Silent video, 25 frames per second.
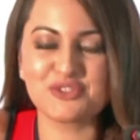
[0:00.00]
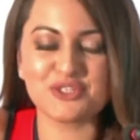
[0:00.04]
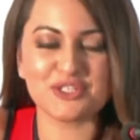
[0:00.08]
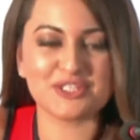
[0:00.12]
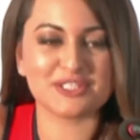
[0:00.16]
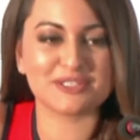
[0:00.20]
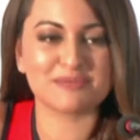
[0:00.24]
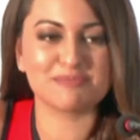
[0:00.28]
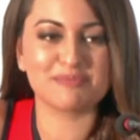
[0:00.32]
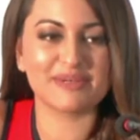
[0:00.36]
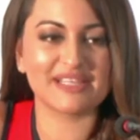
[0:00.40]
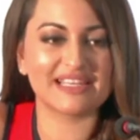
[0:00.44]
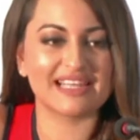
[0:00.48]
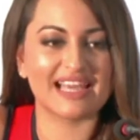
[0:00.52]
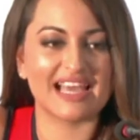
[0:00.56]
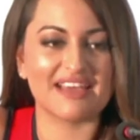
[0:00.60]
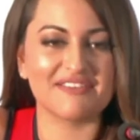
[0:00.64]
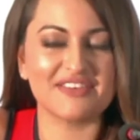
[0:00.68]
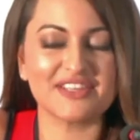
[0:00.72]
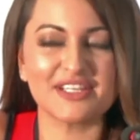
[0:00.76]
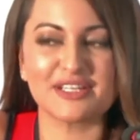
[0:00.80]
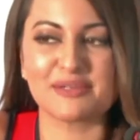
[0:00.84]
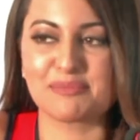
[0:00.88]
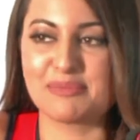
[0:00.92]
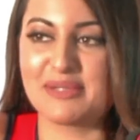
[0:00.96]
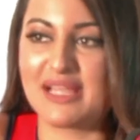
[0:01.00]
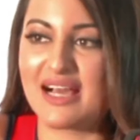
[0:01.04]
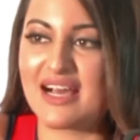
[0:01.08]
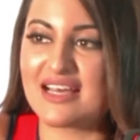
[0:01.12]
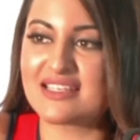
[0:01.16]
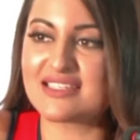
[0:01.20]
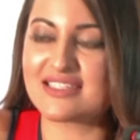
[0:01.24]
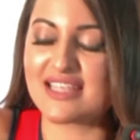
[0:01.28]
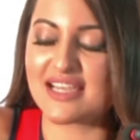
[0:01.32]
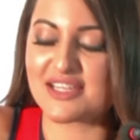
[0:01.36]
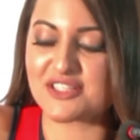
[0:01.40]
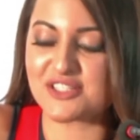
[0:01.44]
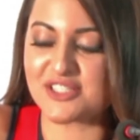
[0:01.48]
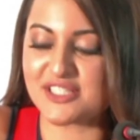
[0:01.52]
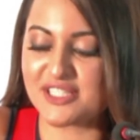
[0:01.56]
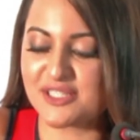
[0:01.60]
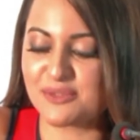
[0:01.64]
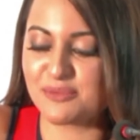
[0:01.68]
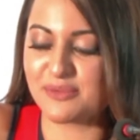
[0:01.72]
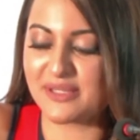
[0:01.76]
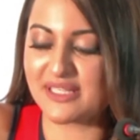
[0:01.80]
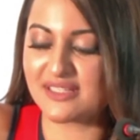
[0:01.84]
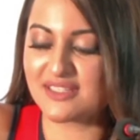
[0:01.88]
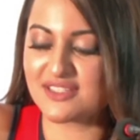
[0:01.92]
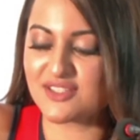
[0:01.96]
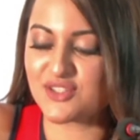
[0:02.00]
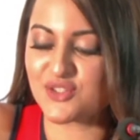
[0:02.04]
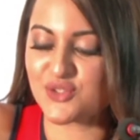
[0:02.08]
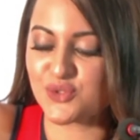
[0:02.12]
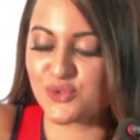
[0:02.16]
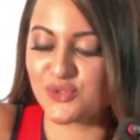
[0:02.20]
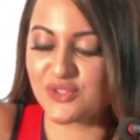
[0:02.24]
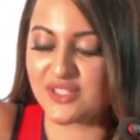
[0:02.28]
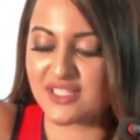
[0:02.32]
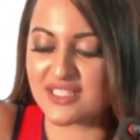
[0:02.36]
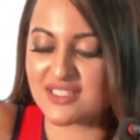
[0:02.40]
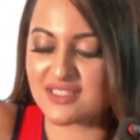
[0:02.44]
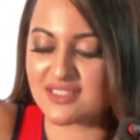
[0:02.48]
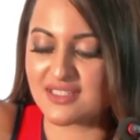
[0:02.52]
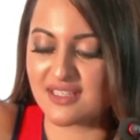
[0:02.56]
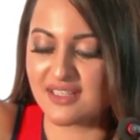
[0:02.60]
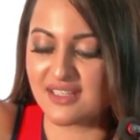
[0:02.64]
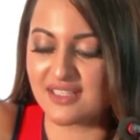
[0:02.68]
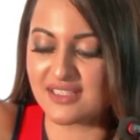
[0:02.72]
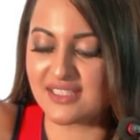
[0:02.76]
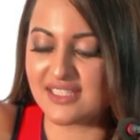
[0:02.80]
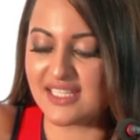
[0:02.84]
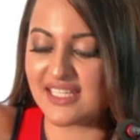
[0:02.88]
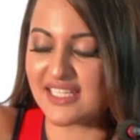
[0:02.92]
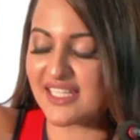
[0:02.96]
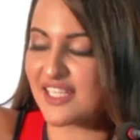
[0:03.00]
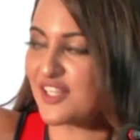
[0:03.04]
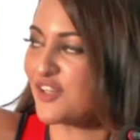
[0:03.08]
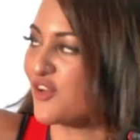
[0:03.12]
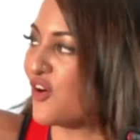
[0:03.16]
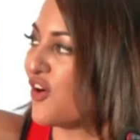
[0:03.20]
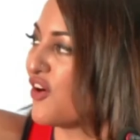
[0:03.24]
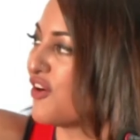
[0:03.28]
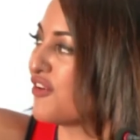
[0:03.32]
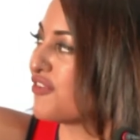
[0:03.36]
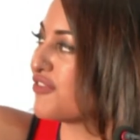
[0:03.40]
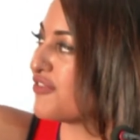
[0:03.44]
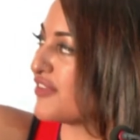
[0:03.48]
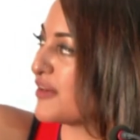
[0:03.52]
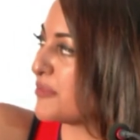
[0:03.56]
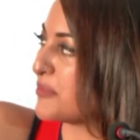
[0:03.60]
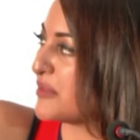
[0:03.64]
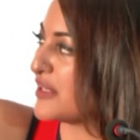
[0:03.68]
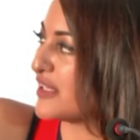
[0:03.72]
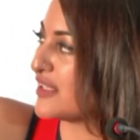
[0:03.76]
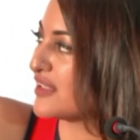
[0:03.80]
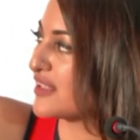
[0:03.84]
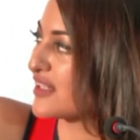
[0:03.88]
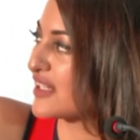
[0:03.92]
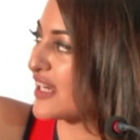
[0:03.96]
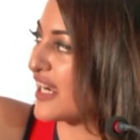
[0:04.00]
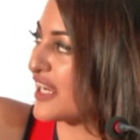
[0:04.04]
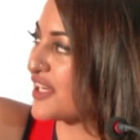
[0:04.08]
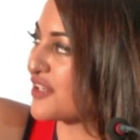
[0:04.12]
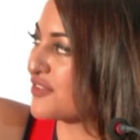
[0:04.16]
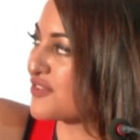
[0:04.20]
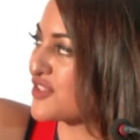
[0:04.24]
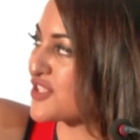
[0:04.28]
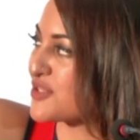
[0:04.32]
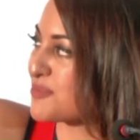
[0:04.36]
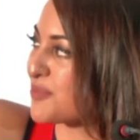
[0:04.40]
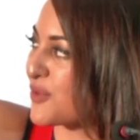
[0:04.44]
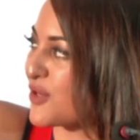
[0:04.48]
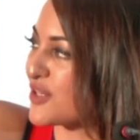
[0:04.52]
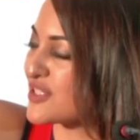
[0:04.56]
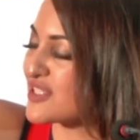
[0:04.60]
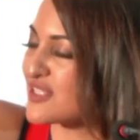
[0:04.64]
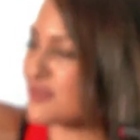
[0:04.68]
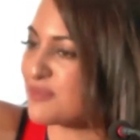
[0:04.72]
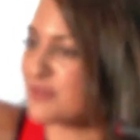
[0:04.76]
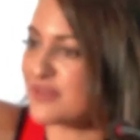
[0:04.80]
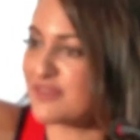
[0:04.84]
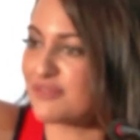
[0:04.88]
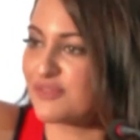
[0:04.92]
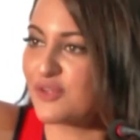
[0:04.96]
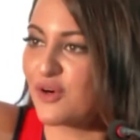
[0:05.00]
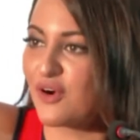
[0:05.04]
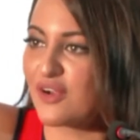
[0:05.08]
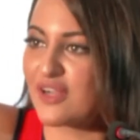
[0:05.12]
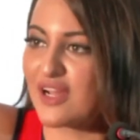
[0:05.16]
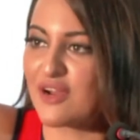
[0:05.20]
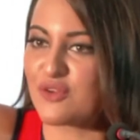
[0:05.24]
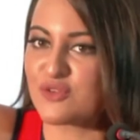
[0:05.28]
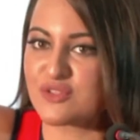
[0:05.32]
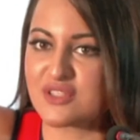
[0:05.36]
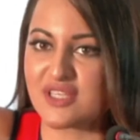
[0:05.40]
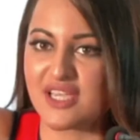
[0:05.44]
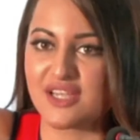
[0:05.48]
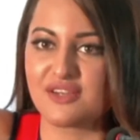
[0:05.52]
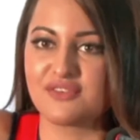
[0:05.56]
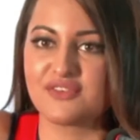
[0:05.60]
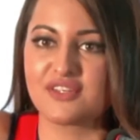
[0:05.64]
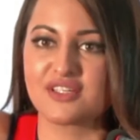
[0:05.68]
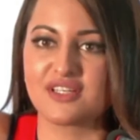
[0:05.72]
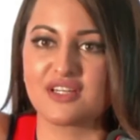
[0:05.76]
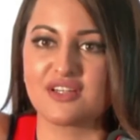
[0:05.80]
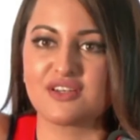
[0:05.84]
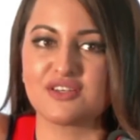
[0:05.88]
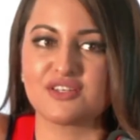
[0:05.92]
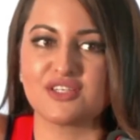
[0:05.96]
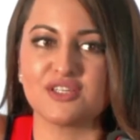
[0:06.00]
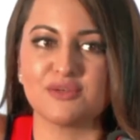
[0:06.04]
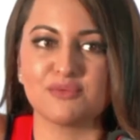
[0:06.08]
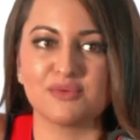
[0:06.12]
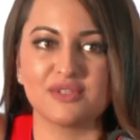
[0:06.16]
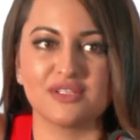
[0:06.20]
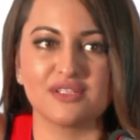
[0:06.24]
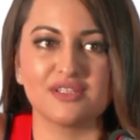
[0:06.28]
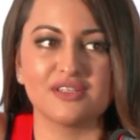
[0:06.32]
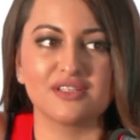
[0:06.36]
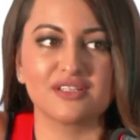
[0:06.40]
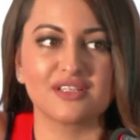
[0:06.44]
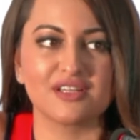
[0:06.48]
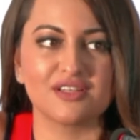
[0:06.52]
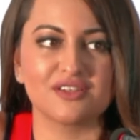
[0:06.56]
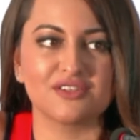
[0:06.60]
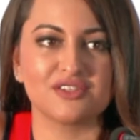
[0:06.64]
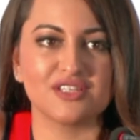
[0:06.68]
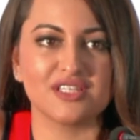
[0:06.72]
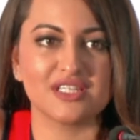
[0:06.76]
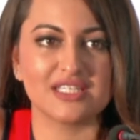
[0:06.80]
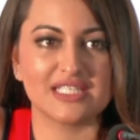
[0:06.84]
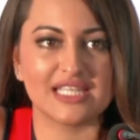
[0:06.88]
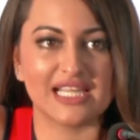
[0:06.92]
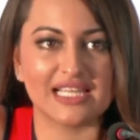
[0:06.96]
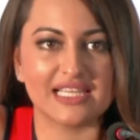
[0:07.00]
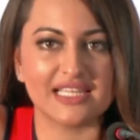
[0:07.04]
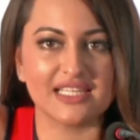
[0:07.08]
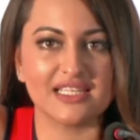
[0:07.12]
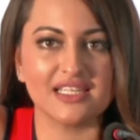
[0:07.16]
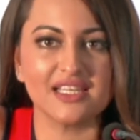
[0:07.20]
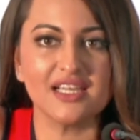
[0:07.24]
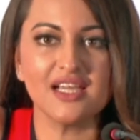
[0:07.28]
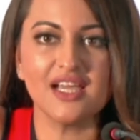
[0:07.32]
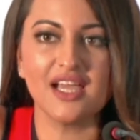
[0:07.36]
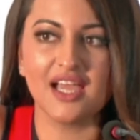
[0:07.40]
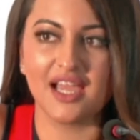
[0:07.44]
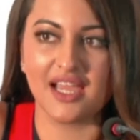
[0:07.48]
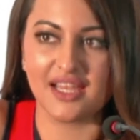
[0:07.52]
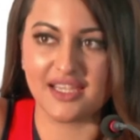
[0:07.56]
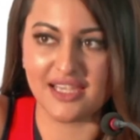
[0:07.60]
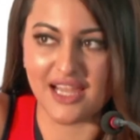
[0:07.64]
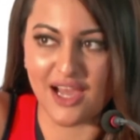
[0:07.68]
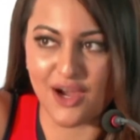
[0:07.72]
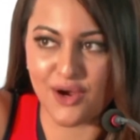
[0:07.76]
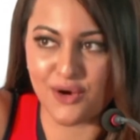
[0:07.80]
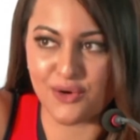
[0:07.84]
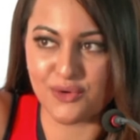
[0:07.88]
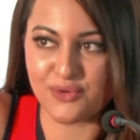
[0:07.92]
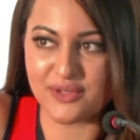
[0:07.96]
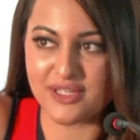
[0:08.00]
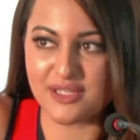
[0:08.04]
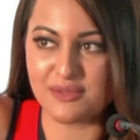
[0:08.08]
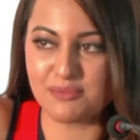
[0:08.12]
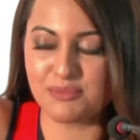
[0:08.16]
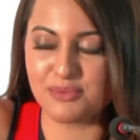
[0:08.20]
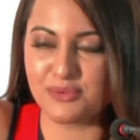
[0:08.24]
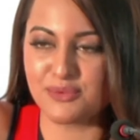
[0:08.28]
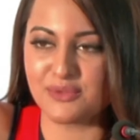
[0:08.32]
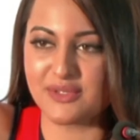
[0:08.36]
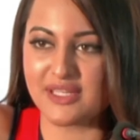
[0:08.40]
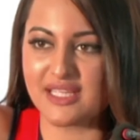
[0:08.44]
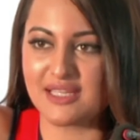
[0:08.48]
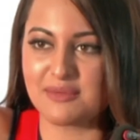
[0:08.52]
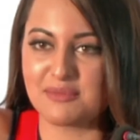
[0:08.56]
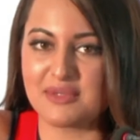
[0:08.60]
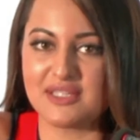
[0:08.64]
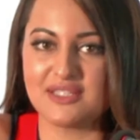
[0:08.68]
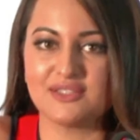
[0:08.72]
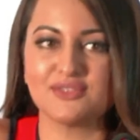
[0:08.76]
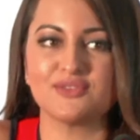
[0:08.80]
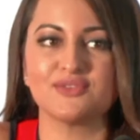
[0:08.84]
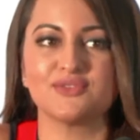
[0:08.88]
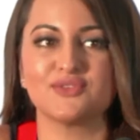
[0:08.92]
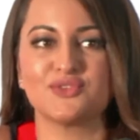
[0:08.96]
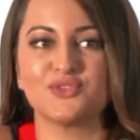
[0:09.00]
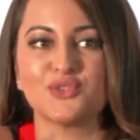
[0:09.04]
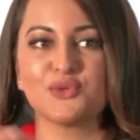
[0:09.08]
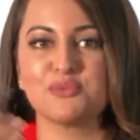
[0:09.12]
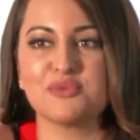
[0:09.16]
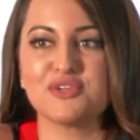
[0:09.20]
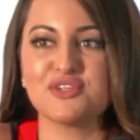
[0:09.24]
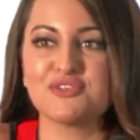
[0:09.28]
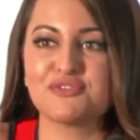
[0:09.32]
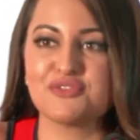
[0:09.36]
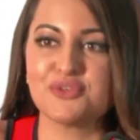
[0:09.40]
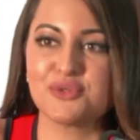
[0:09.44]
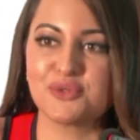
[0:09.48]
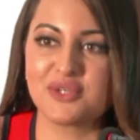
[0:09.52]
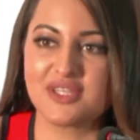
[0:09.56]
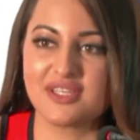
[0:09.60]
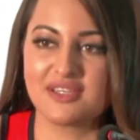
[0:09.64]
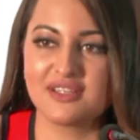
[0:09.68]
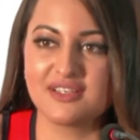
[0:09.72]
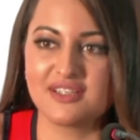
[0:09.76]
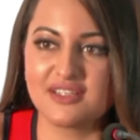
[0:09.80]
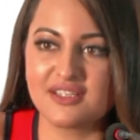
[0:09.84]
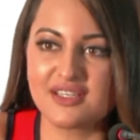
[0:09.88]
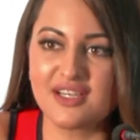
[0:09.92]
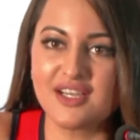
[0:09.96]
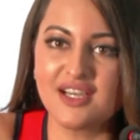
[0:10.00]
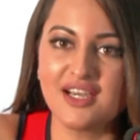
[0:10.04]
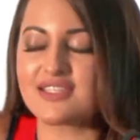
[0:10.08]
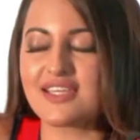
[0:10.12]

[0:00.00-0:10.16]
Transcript: just been having a blast, actually, the way this tour has taken off. I mean, the kind of response that we've got outside of the country, within the country, in Delhi, and now in Pune. I mean, so many of you are here.